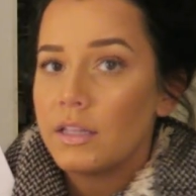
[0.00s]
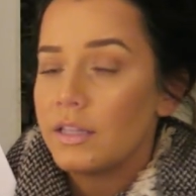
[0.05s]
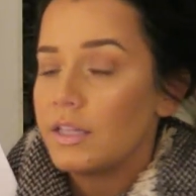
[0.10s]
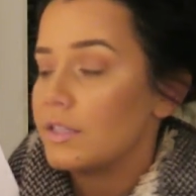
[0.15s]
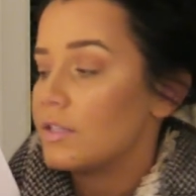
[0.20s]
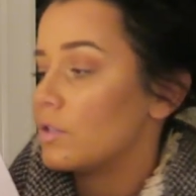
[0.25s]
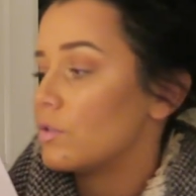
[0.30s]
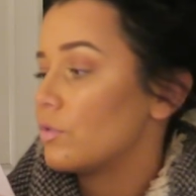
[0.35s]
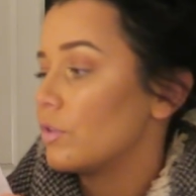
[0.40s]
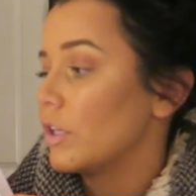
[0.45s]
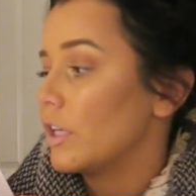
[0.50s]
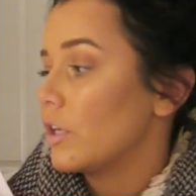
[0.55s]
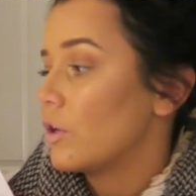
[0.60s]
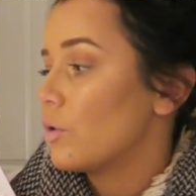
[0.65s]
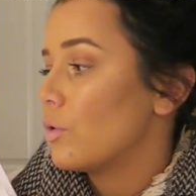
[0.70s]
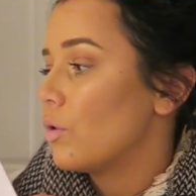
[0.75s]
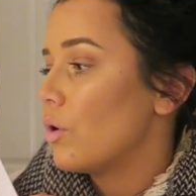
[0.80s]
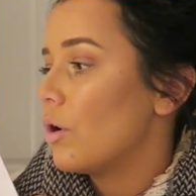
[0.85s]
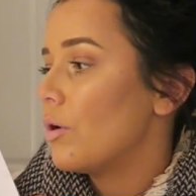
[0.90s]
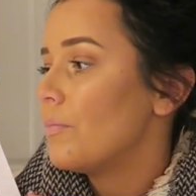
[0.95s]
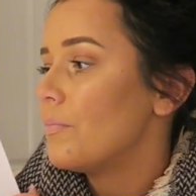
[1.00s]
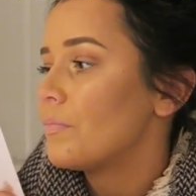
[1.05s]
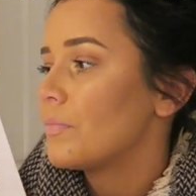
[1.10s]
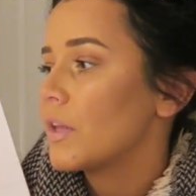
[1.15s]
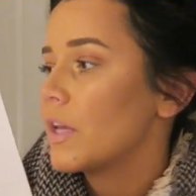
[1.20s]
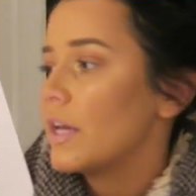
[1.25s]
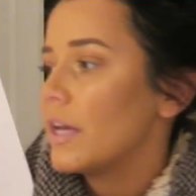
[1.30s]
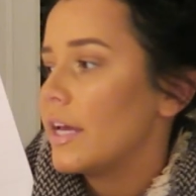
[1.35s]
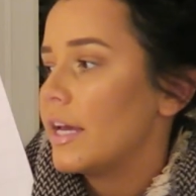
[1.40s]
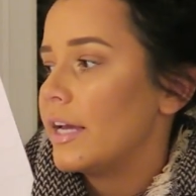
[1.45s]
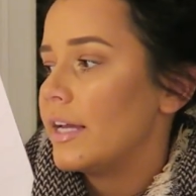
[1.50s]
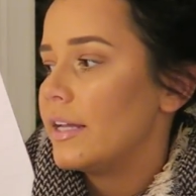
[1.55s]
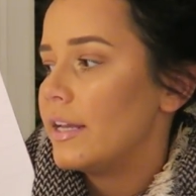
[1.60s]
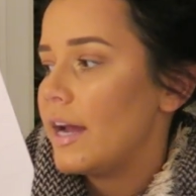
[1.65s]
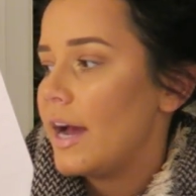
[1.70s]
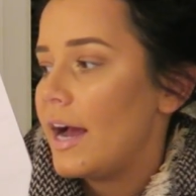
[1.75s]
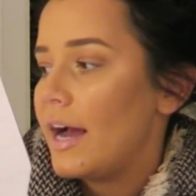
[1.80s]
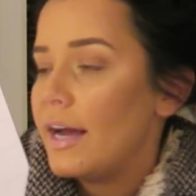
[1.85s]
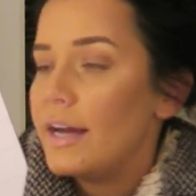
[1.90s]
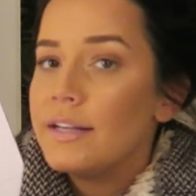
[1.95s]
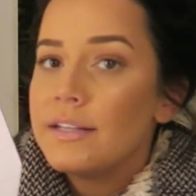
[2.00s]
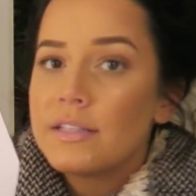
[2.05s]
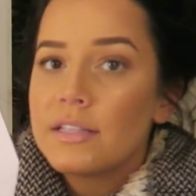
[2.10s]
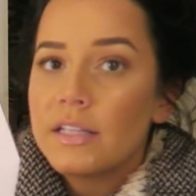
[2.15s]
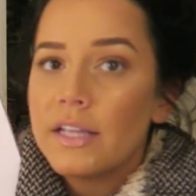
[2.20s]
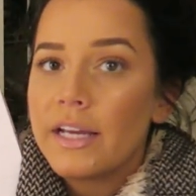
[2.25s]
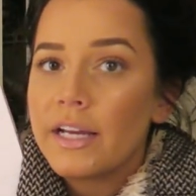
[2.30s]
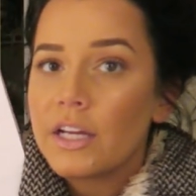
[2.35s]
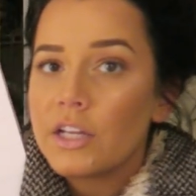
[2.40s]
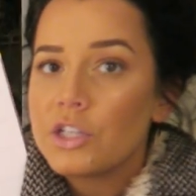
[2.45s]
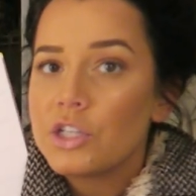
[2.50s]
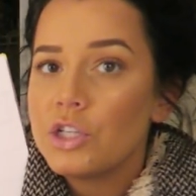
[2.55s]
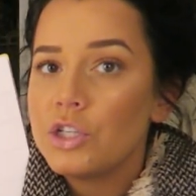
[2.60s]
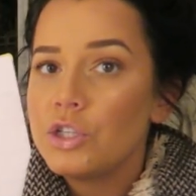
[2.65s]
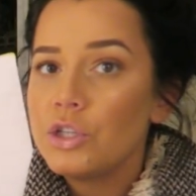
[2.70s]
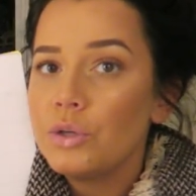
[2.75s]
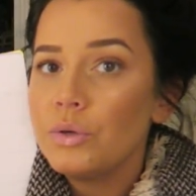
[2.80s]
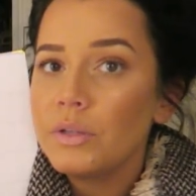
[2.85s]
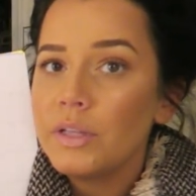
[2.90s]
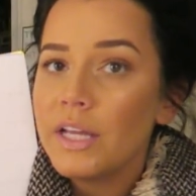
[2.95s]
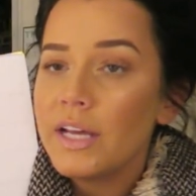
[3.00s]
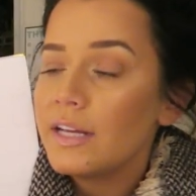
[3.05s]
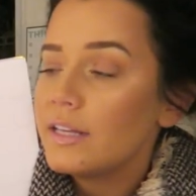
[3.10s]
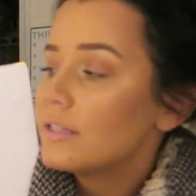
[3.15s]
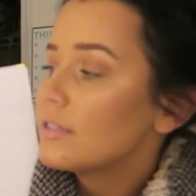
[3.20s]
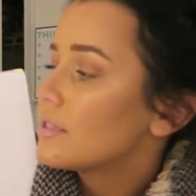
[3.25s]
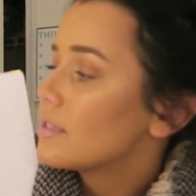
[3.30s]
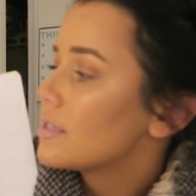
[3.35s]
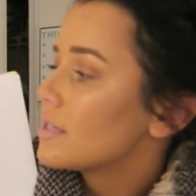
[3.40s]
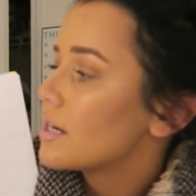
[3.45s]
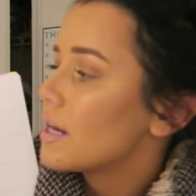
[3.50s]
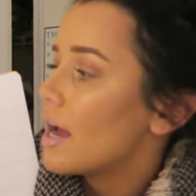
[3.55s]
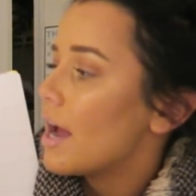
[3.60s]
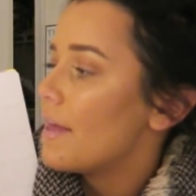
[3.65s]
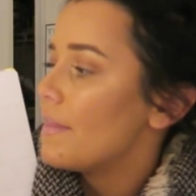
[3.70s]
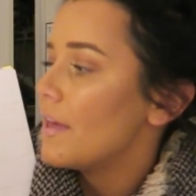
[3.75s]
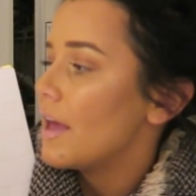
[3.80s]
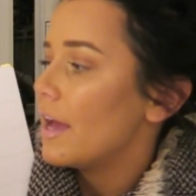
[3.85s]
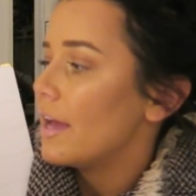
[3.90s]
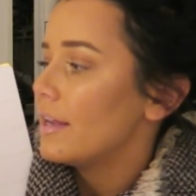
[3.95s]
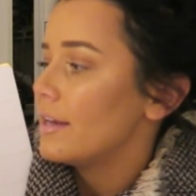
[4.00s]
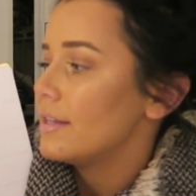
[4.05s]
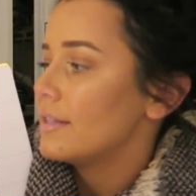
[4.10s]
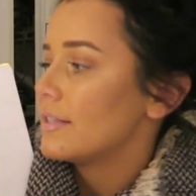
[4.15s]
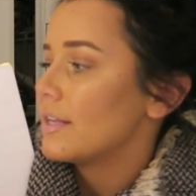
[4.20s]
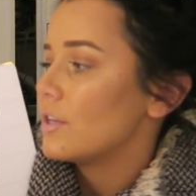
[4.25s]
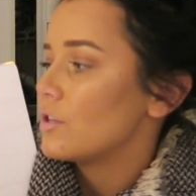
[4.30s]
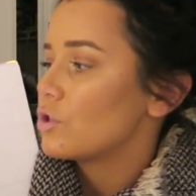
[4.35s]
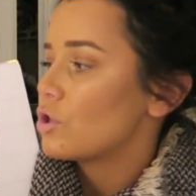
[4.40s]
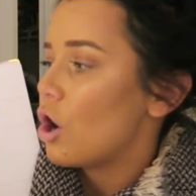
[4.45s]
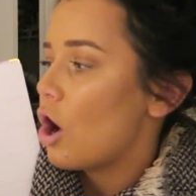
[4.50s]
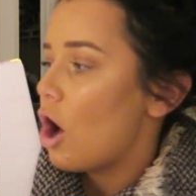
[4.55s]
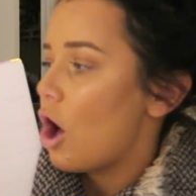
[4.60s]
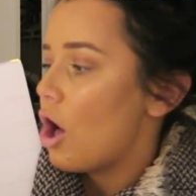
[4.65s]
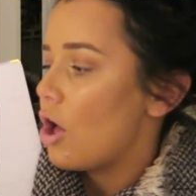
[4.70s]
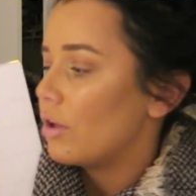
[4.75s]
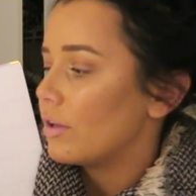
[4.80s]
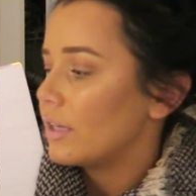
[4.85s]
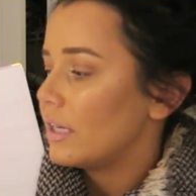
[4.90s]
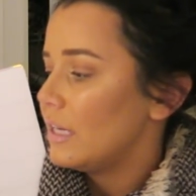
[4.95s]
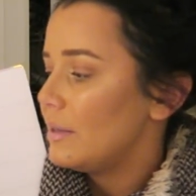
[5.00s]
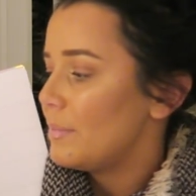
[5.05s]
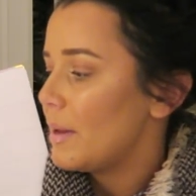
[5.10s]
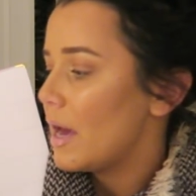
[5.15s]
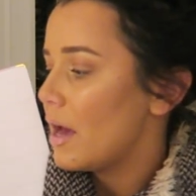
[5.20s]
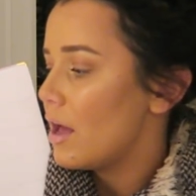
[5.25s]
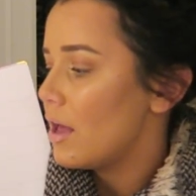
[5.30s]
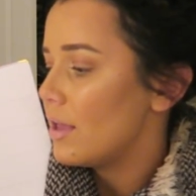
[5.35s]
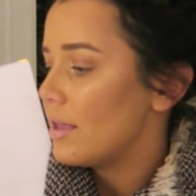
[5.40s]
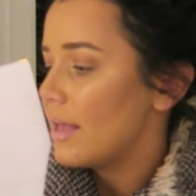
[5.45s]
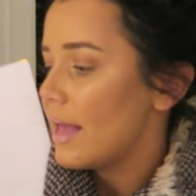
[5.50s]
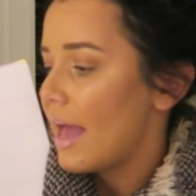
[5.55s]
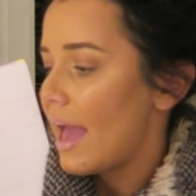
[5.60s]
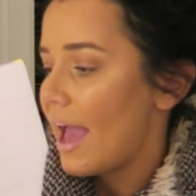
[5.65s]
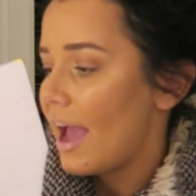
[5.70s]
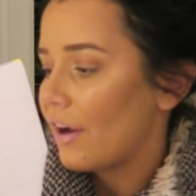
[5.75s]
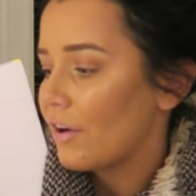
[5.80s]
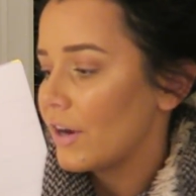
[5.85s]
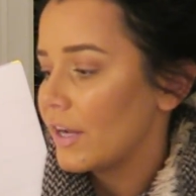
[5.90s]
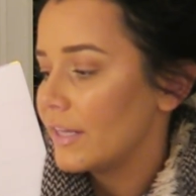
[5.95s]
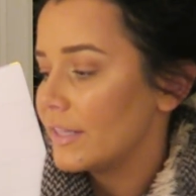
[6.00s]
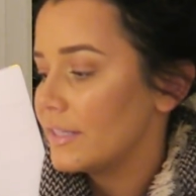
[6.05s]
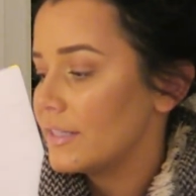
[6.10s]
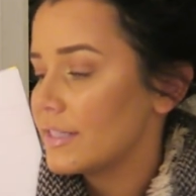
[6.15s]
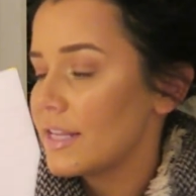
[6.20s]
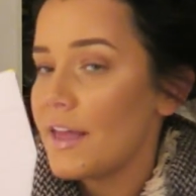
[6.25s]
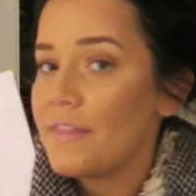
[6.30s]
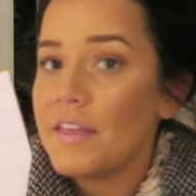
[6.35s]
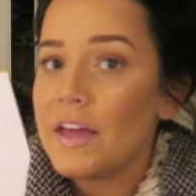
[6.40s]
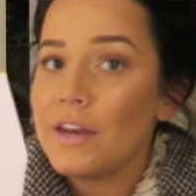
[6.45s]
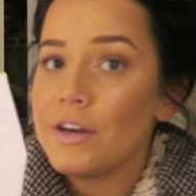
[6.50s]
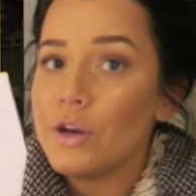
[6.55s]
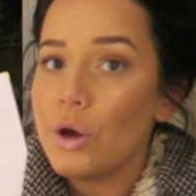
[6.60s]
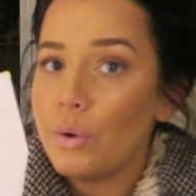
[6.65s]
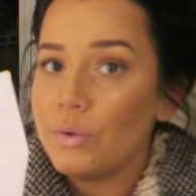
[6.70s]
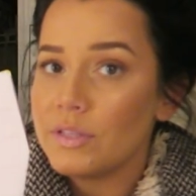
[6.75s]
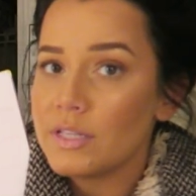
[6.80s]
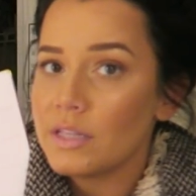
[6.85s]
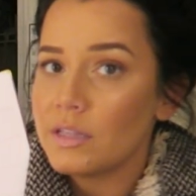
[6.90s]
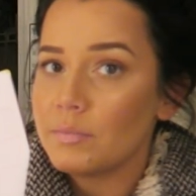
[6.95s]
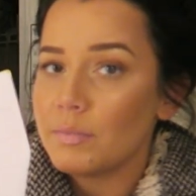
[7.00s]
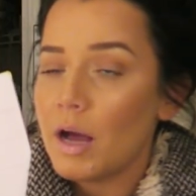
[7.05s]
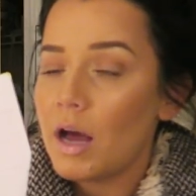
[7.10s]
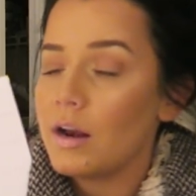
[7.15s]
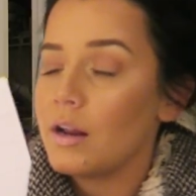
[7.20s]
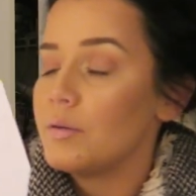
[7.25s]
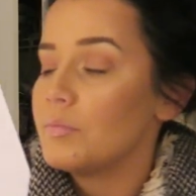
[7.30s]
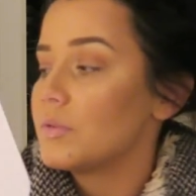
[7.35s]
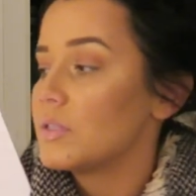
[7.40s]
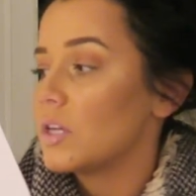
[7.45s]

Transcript: This is really cool. It has like to-do list, and then it says call, email, errands, and then notes at the bottom.